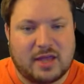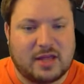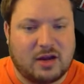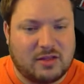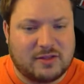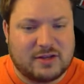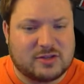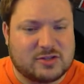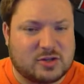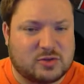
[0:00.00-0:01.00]
then all of the
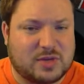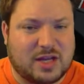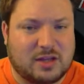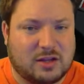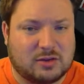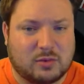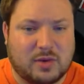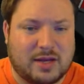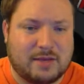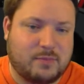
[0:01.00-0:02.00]
inserts we get along the
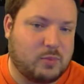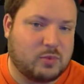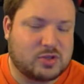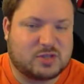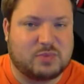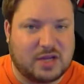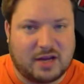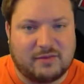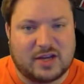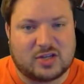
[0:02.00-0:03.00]
way will just be
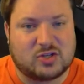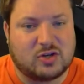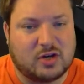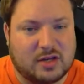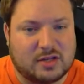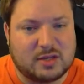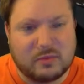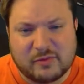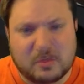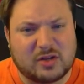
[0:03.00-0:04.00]
kind of extra, and some
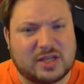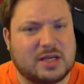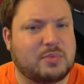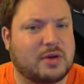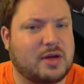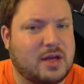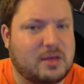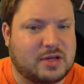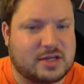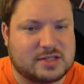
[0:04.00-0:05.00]
of them I'll keep
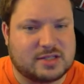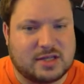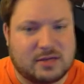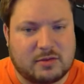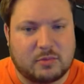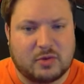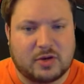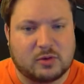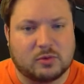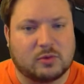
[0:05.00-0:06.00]
because uh, they're
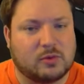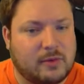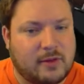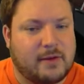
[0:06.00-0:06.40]
pretty cool.